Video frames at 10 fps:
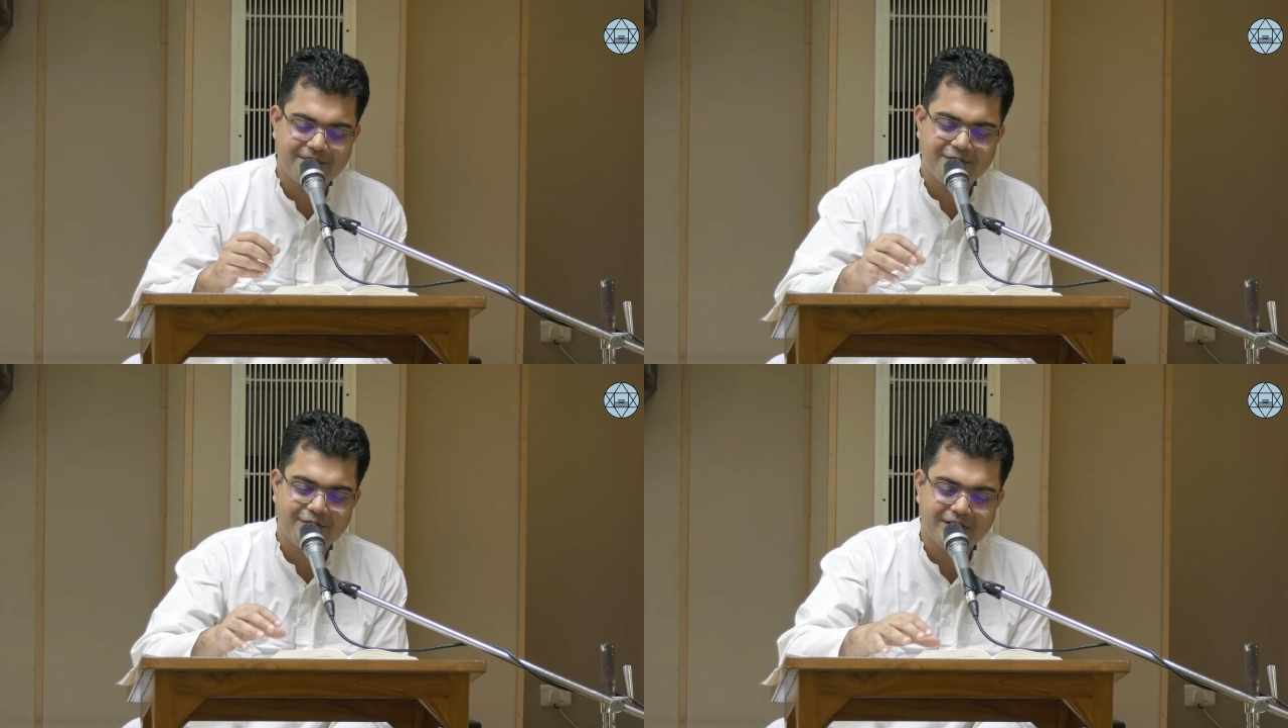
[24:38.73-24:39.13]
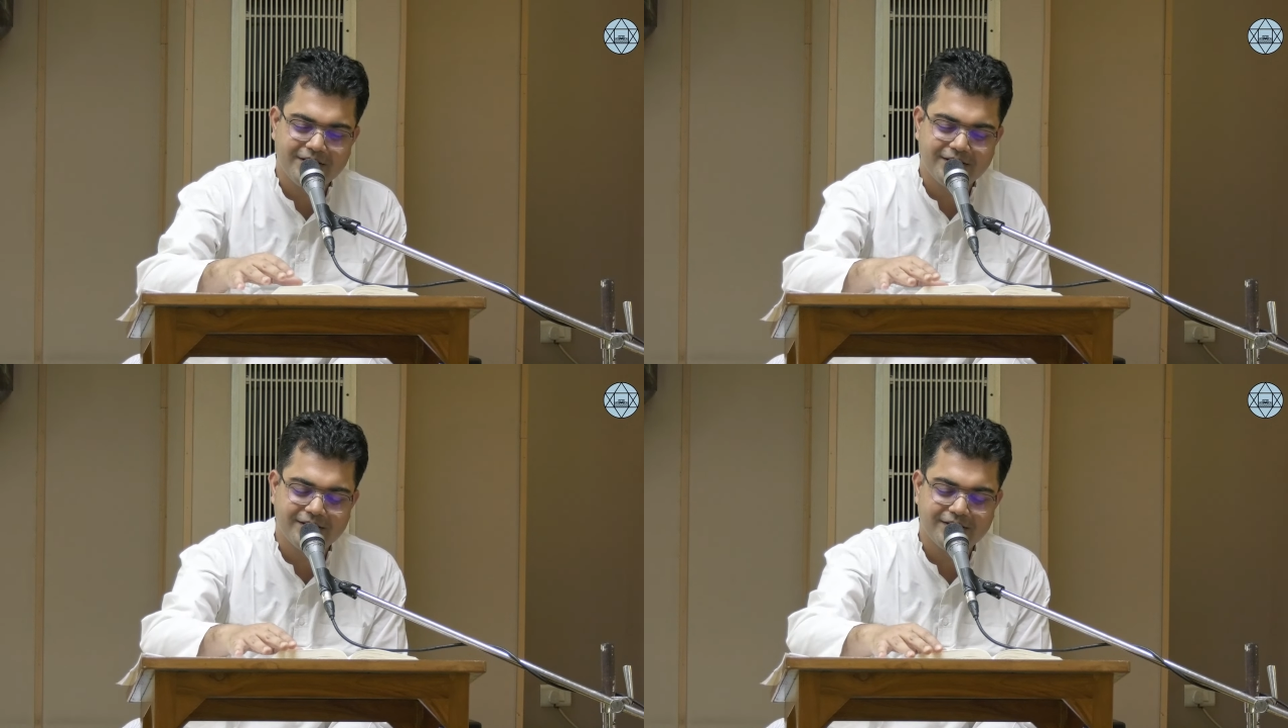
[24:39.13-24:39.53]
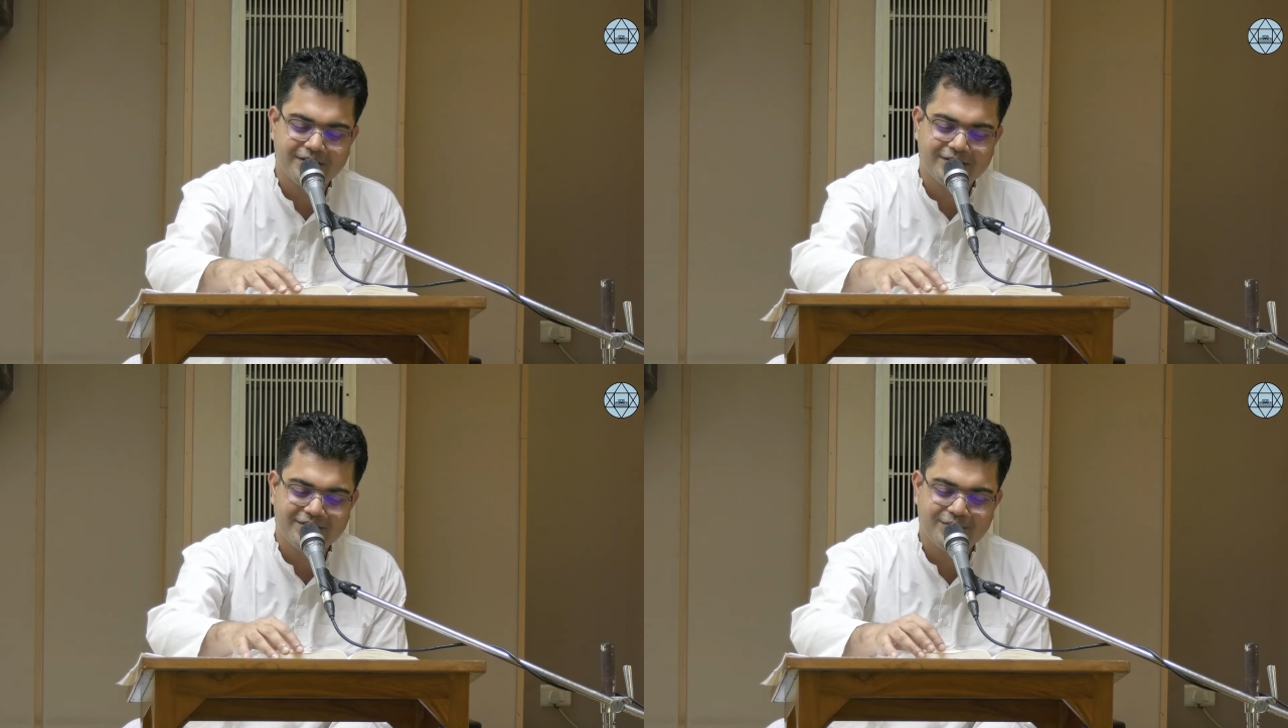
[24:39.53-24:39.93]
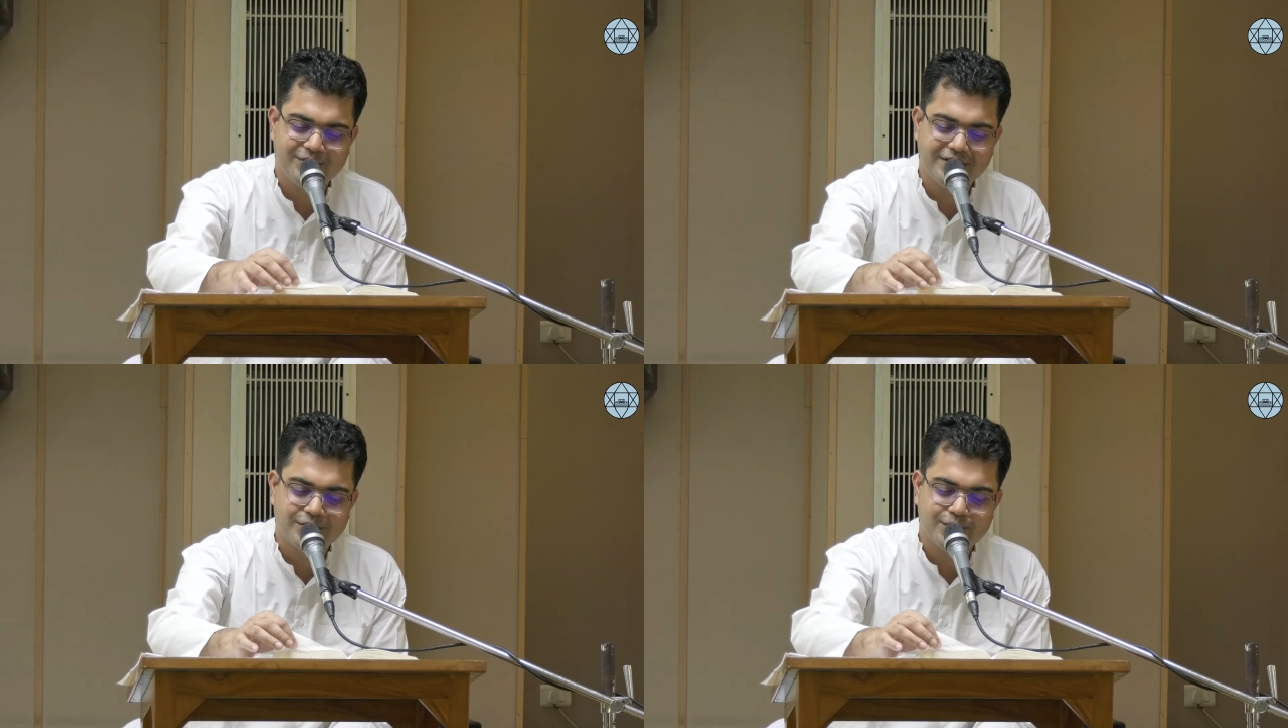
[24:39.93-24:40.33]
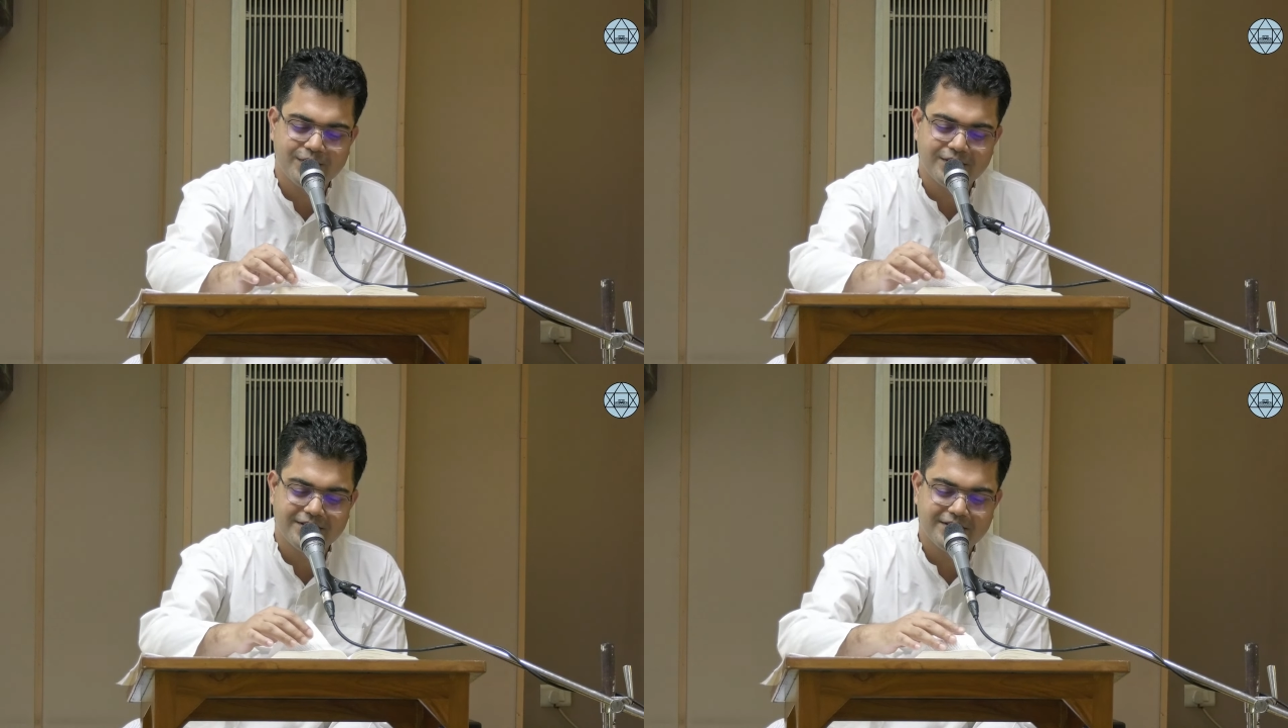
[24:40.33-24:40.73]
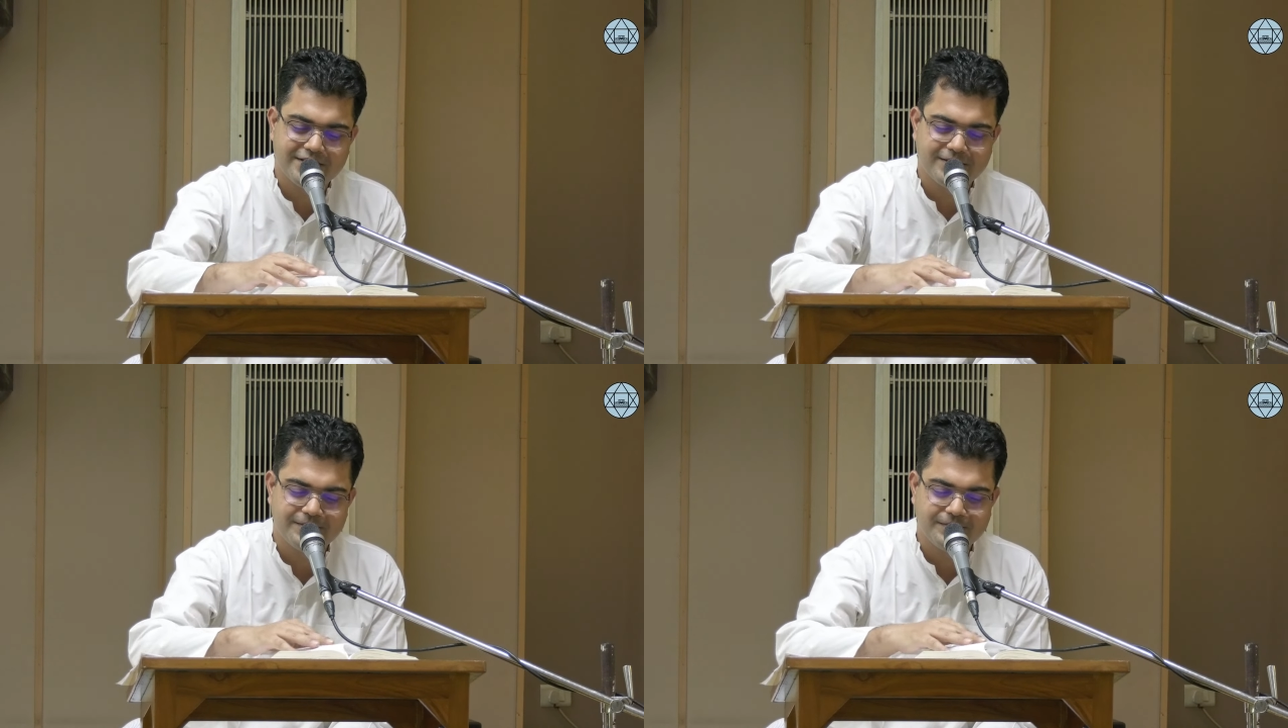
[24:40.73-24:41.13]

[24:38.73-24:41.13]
further through these words.